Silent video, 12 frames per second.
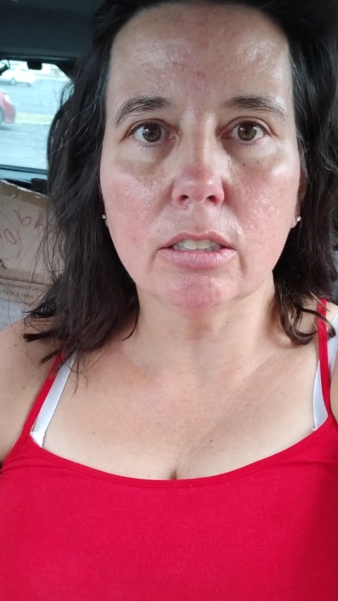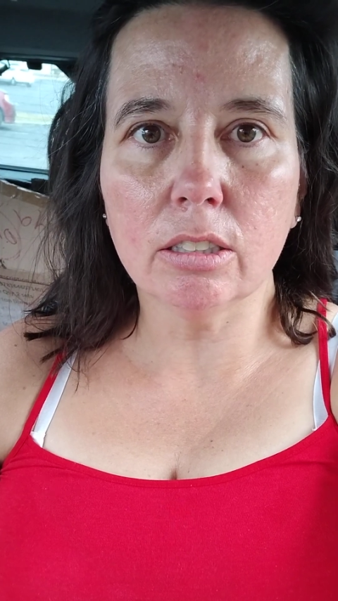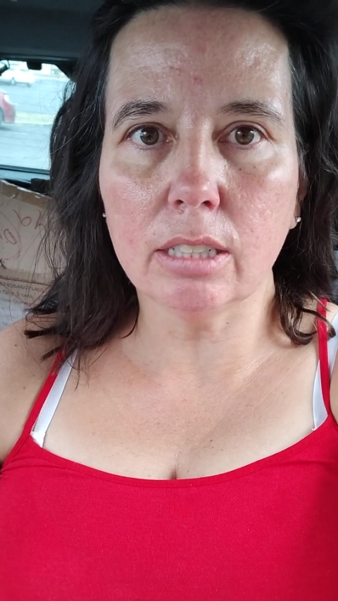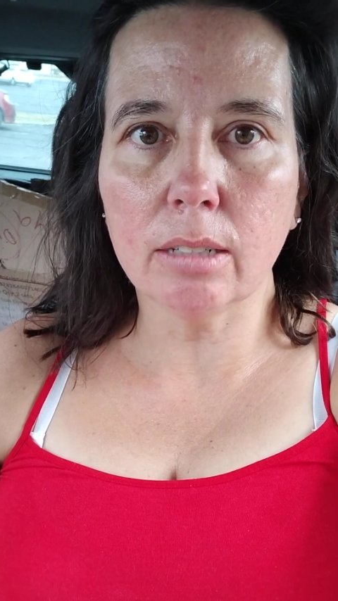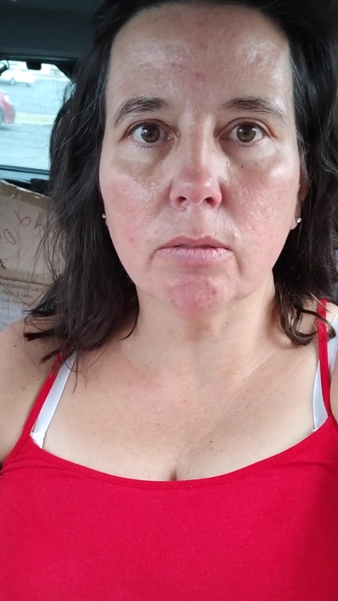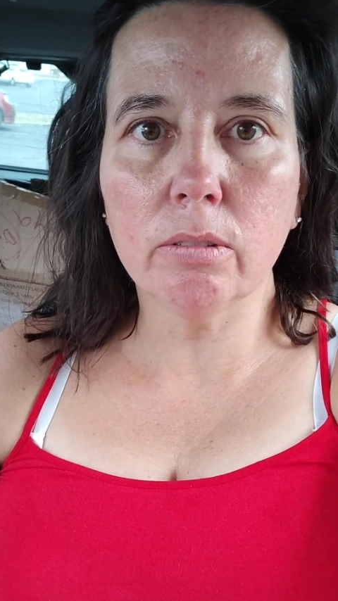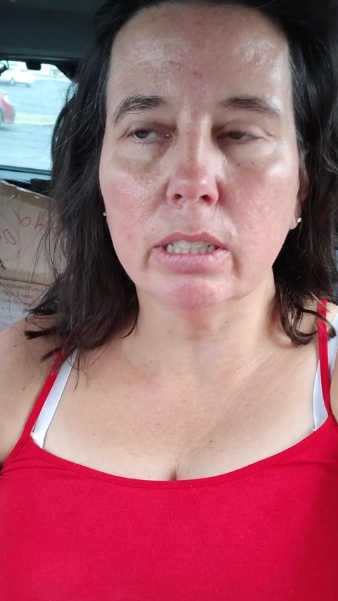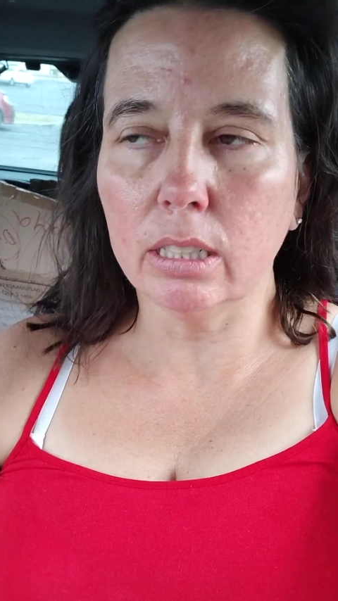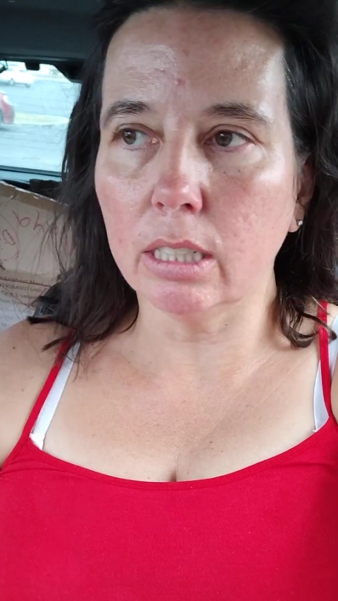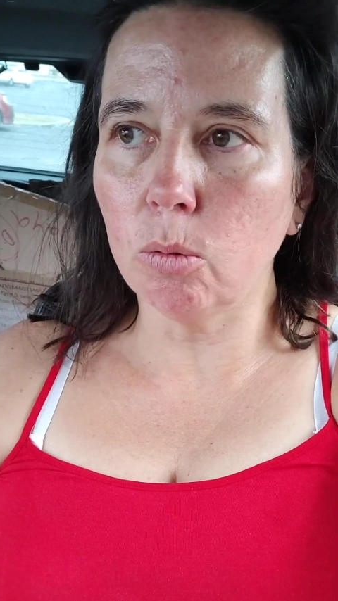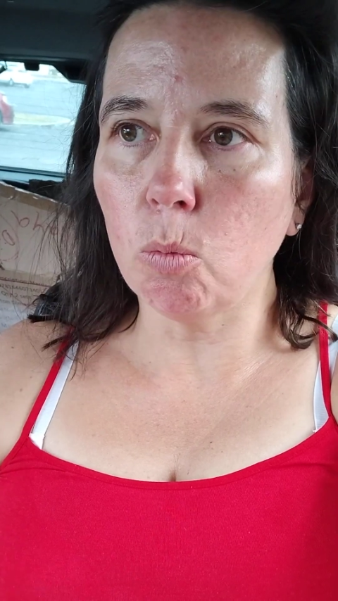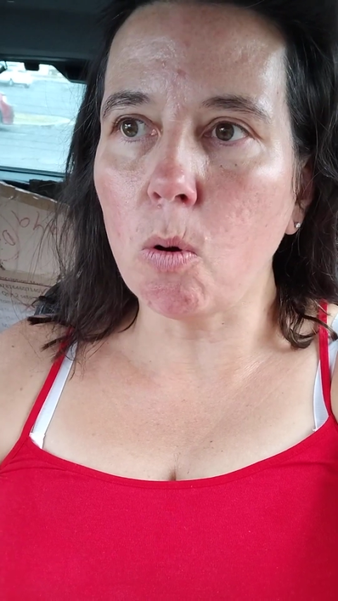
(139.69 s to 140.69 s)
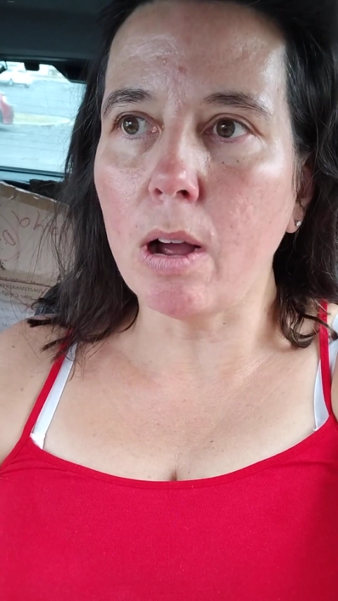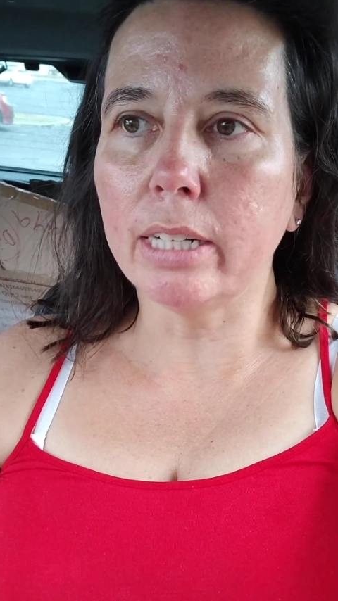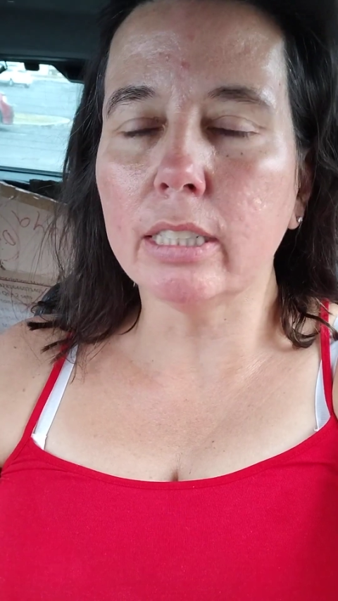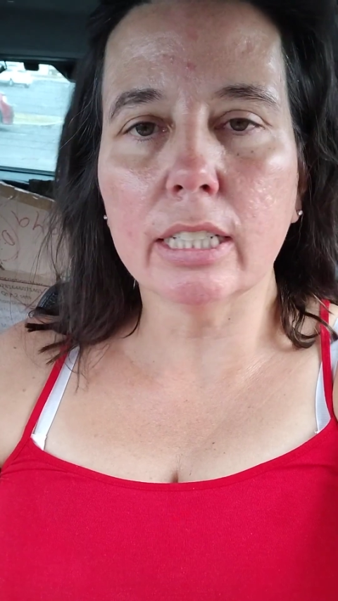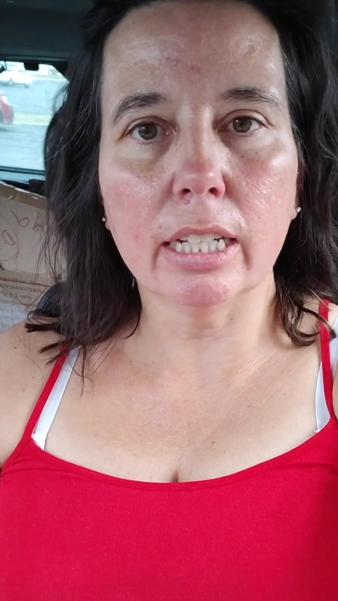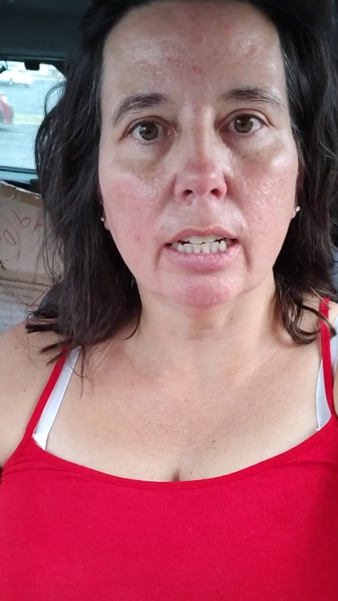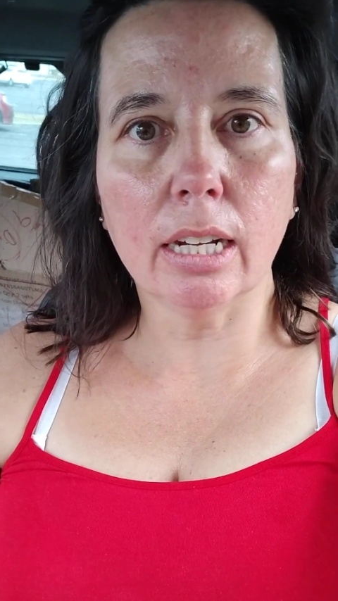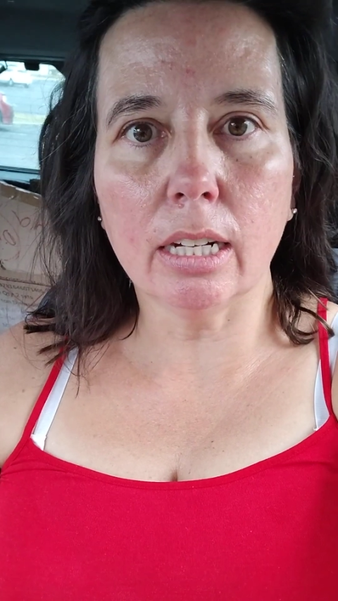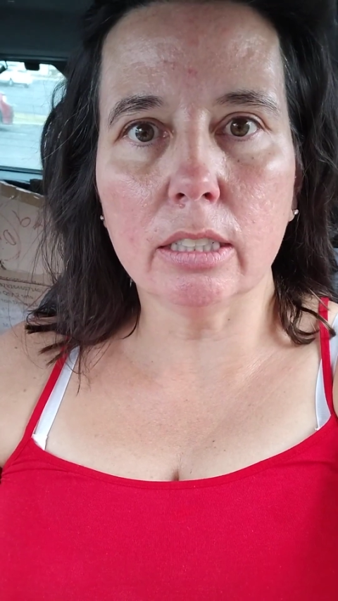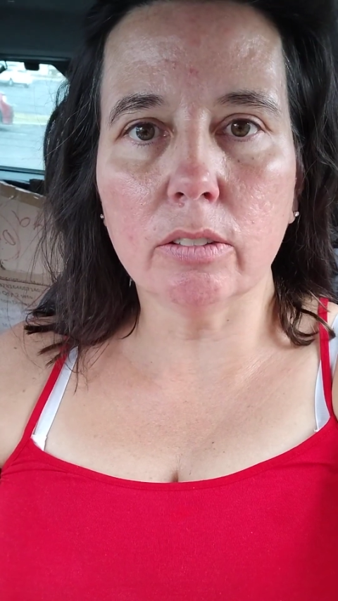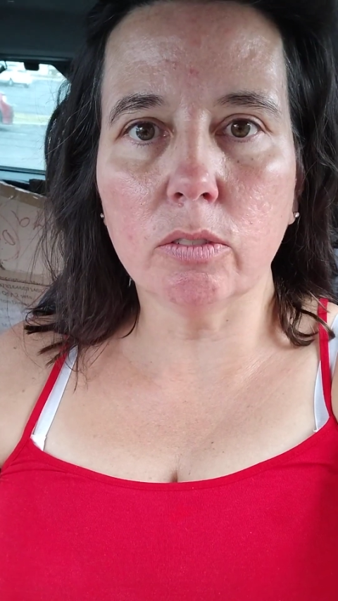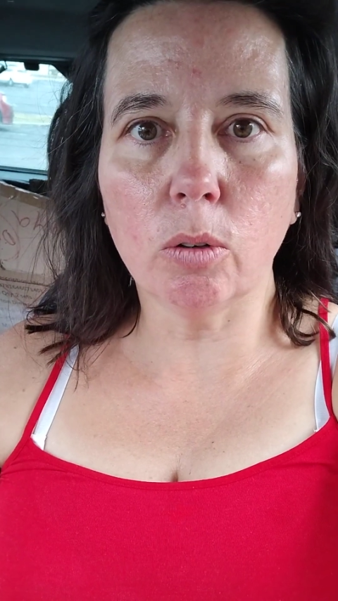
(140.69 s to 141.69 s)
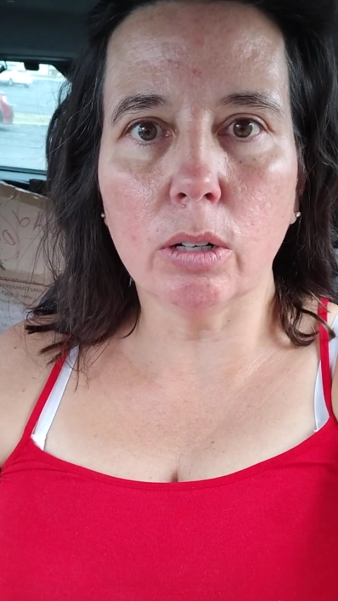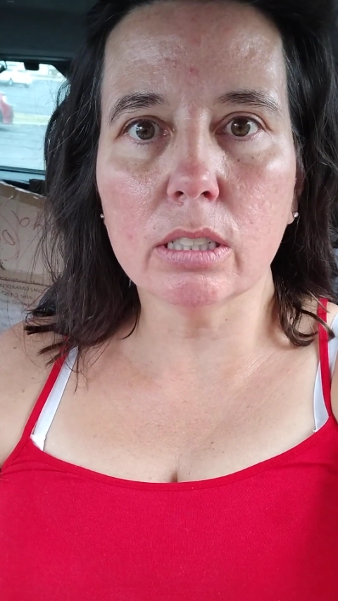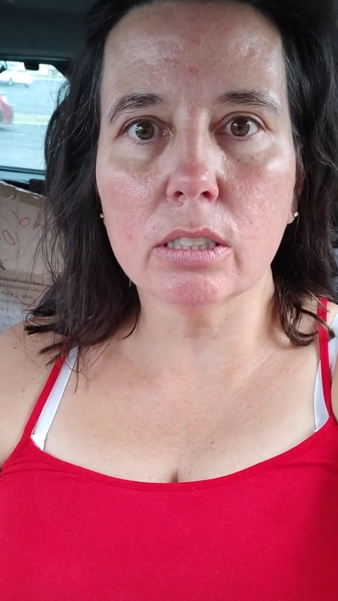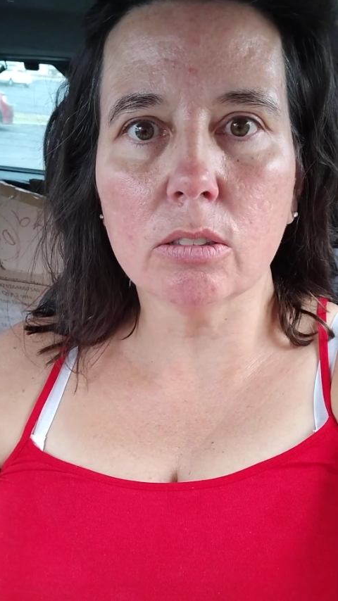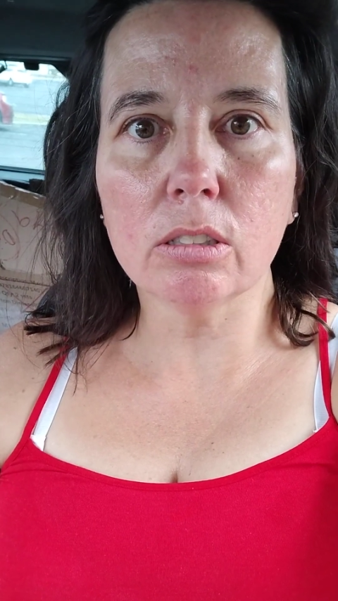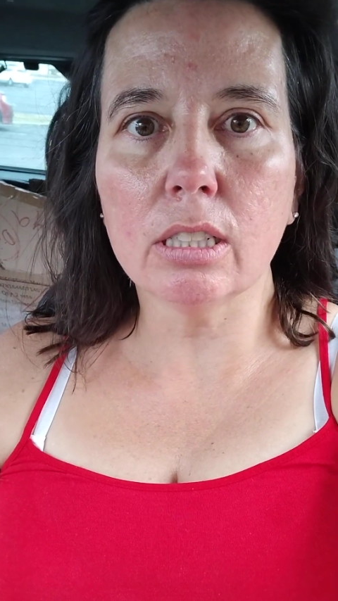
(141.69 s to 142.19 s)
Do they really want to get a divorce or